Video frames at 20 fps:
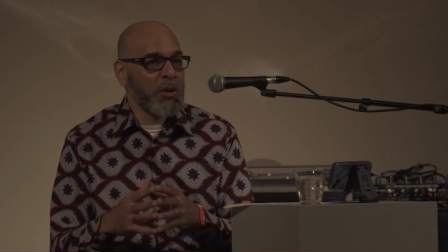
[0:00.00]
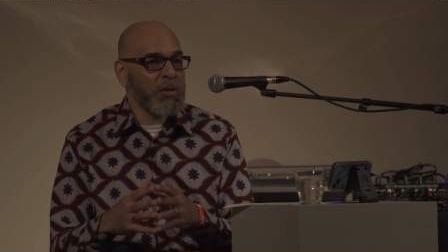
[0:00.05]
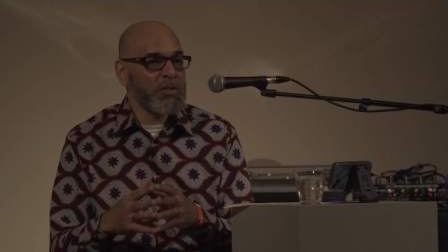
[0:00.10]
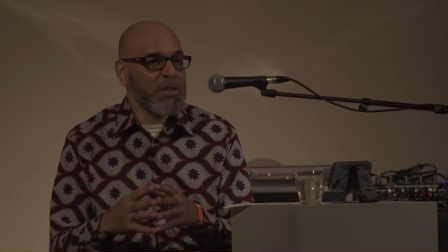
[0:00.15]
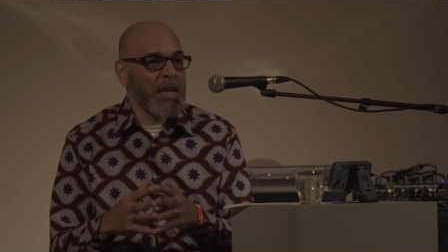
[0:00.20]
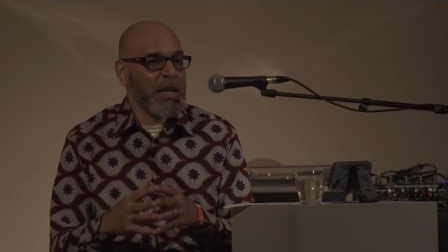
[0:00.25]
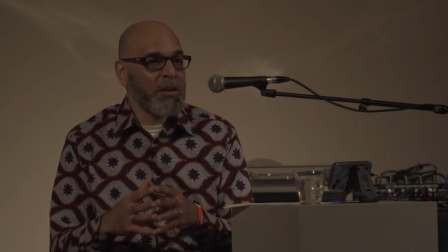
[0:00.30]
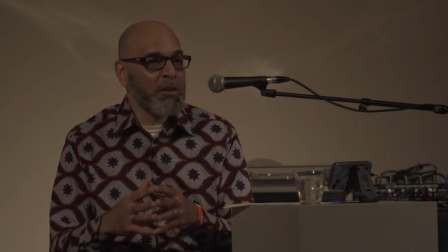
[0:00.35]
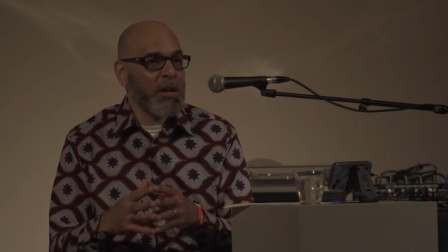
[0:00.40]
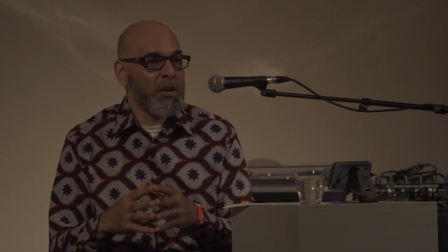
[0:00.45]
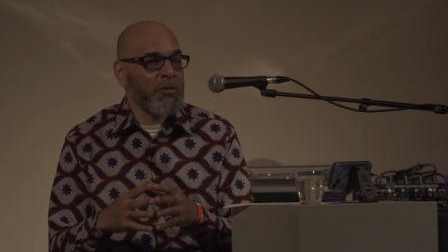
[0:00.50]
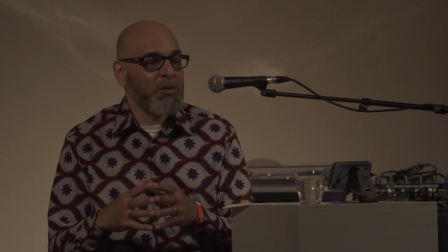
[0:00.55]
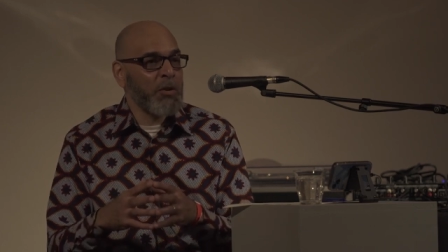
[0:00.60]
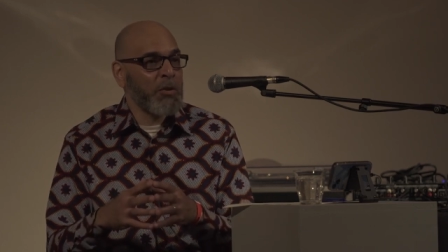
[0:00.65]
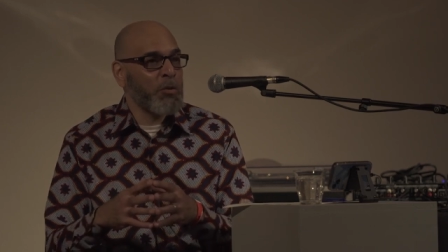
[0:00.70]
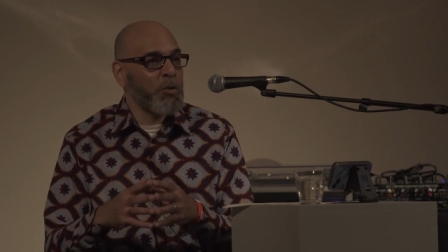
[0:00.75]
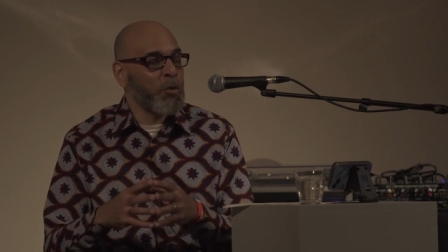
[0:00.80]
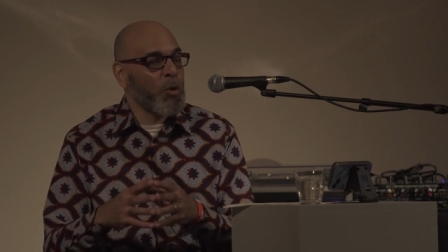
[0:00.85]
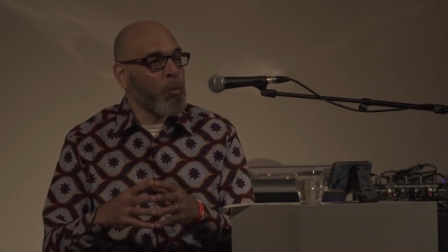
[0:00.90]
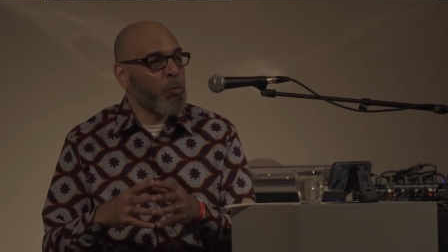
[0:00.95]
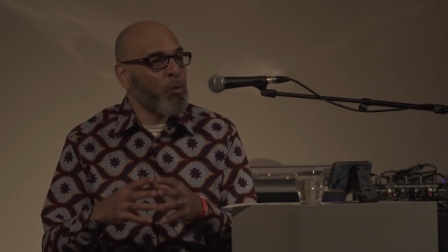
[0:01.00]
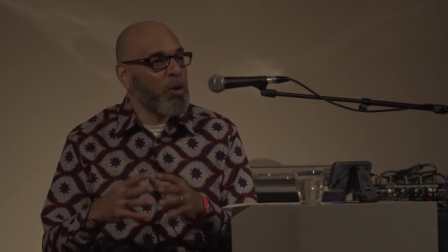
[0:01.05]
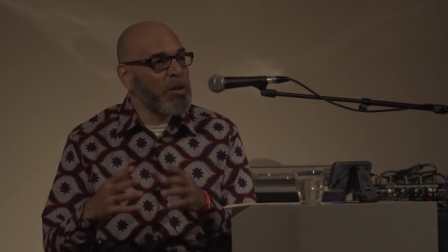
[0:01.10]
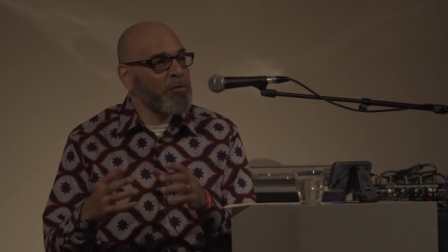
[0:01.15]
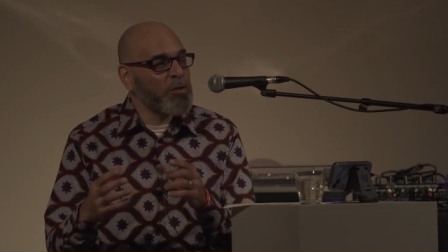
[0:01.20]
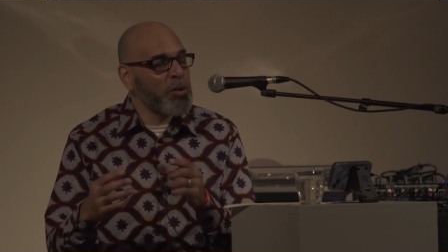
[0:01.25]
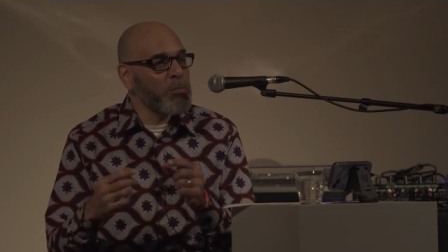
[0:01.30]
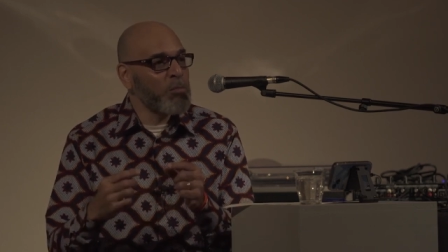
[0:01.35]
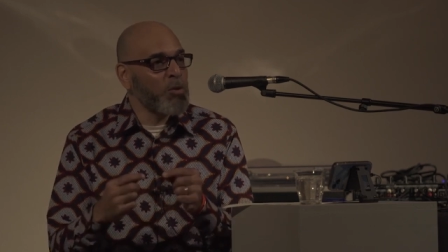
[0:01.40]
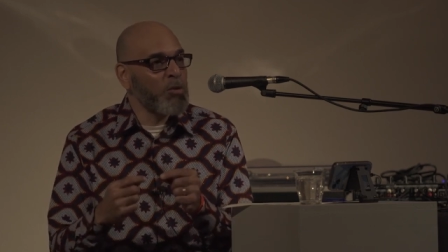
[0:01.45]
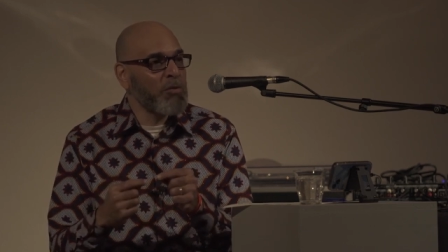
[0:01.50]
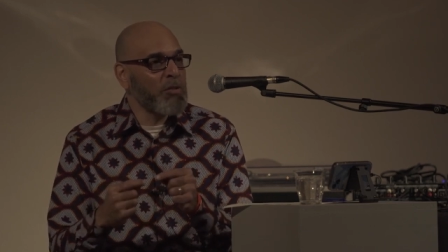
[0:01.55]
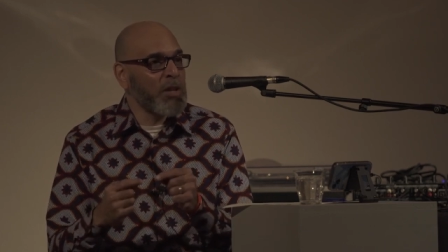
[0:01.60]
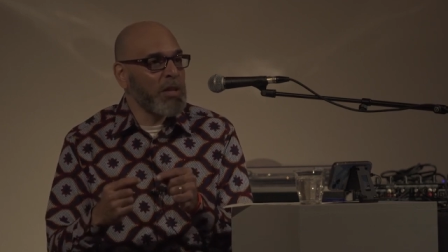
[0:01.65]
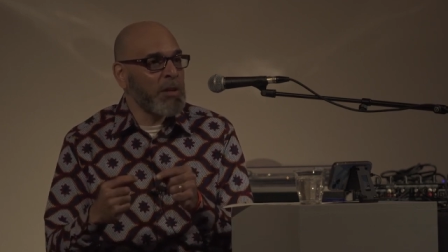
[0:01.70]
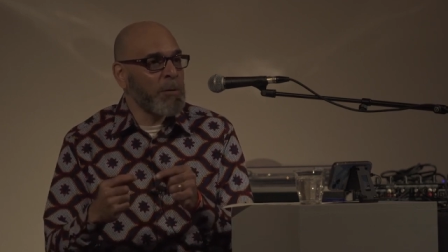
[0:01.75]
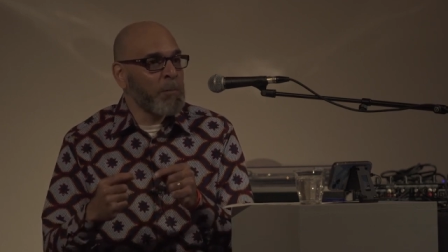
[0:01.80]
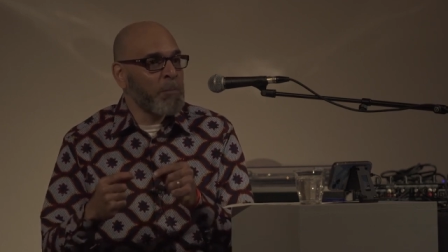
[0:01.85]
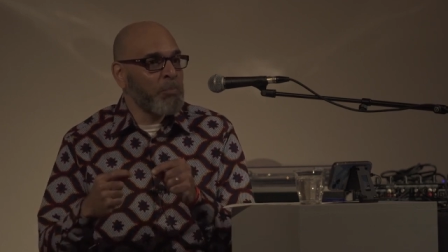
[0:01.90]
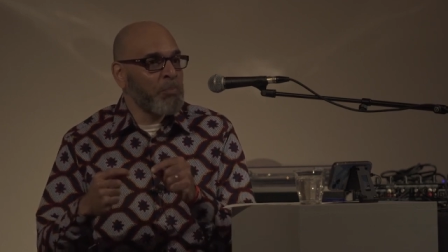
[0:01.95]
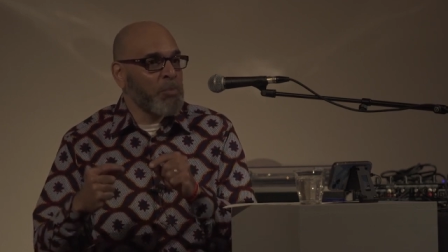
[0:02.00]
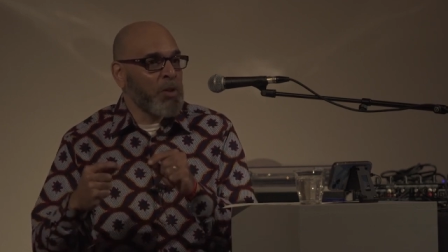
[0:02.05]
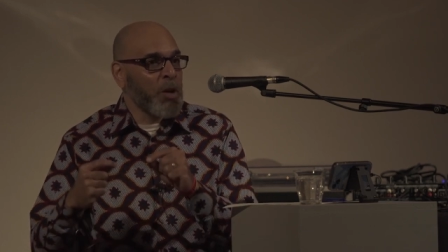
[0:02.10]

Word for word: So I was like, it, you know, what if the movie